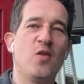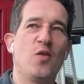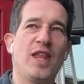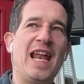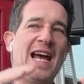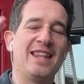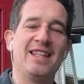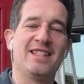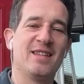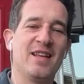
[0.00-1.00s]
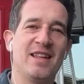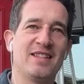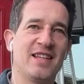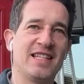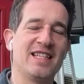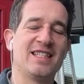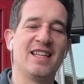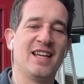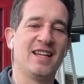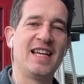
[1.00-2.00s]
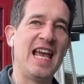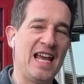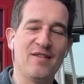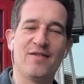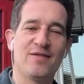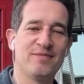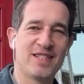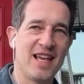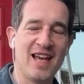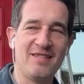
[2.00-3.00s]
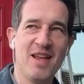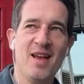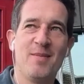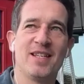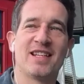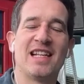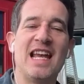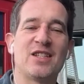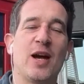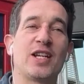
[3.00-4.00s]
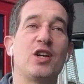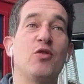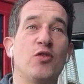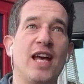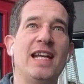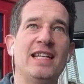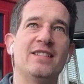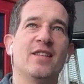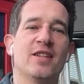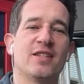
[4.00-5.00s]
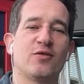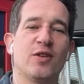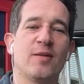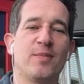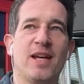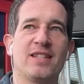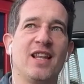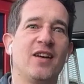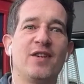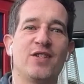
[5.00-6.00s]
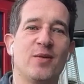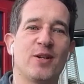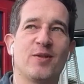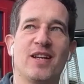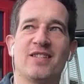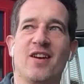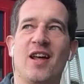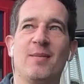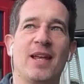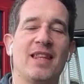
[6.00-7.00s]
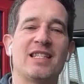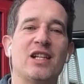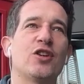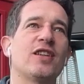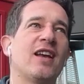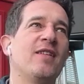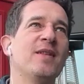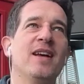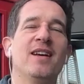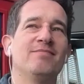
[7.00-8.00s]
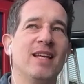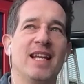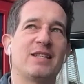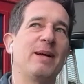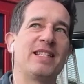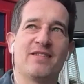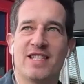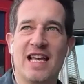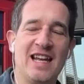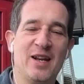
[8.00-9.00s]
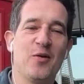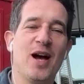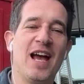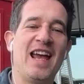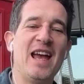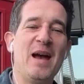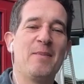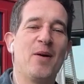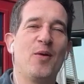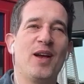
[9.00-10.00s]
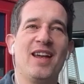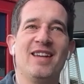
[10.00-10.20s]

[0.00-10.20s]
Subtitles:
that had this existing cave set basically. And so I actually wrote that into the script because I loved it so much when I saw it. I'm like, this looks like an expensive set in a way, but we